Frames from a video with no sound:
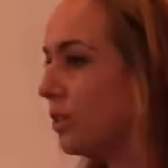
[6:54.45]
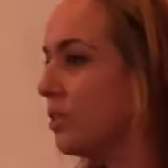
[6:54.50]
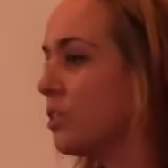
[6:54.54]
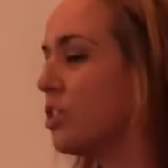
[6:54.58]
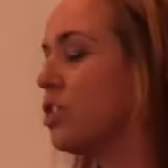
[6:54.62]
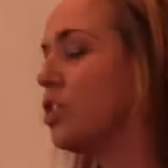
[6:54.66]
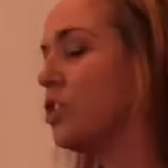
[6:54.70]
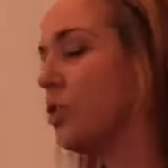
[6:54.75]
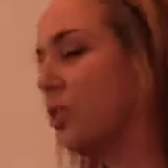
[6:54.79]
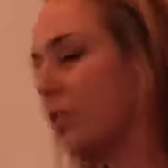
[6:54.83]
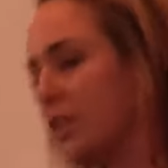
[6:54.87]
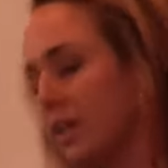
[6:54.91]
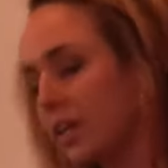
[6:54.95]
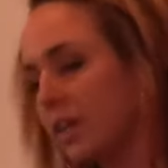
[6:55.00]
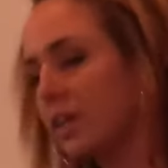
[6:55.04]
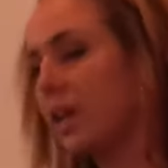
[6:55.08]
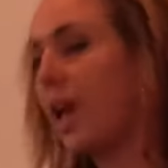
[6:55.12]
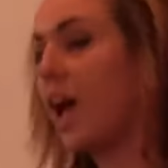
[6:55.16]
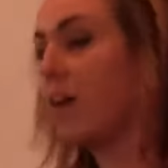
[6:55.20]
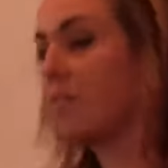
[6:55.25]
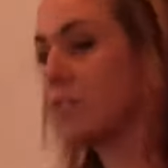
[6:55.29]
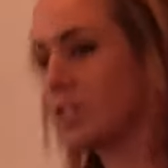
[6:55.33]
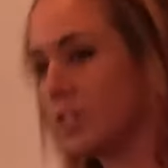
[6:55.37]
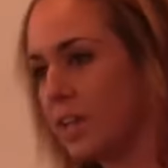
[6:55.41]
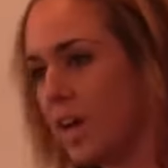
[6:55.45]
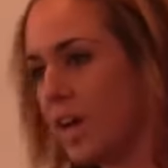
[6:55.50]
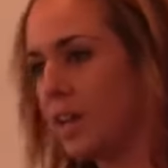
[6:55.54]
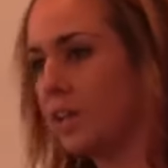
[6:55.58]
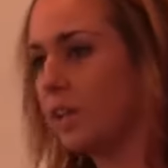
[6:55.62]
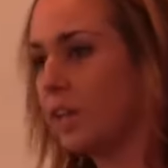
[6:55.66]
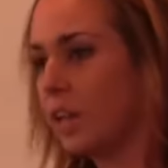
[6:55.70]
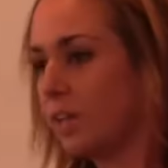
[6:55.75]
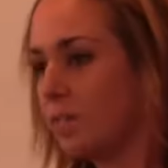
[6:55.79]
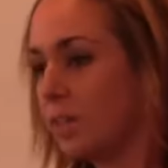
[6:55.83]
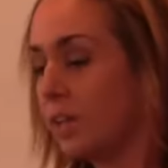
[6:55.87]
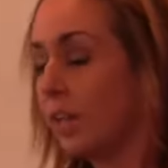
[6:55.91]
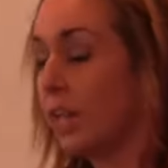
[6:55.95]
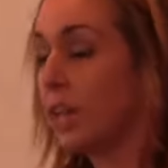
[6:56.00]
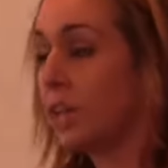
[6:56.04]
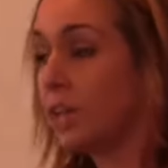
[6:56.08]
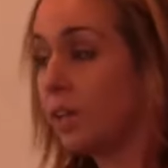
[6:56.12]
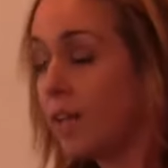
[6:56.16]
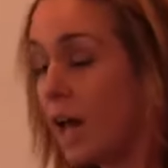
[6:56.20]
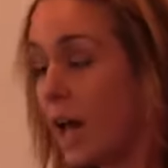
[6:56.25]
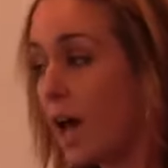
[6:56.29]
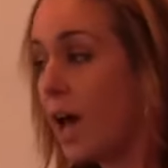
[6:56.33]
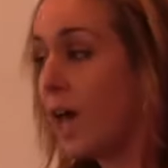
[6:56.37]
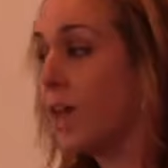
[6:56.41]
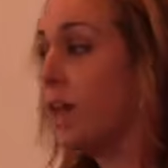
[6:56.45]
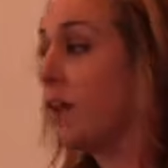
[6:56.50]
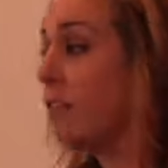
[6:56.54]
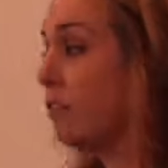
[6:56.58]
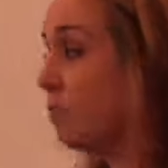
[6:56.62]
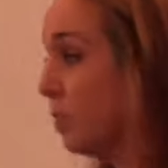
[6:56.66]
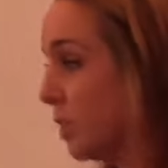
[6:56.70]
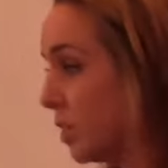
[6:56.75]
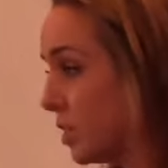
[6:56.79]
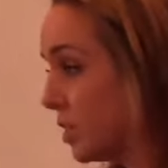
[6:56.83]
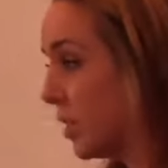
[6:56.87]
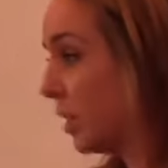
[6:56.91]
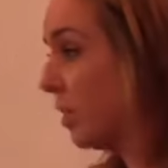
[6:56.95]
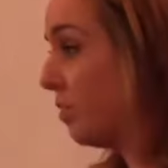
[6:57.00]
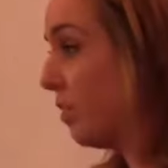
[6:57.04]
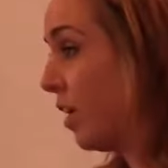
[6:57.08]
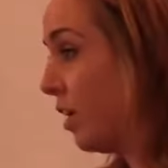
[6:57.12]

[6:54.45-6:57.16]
shortly after 9 11, like a lot of military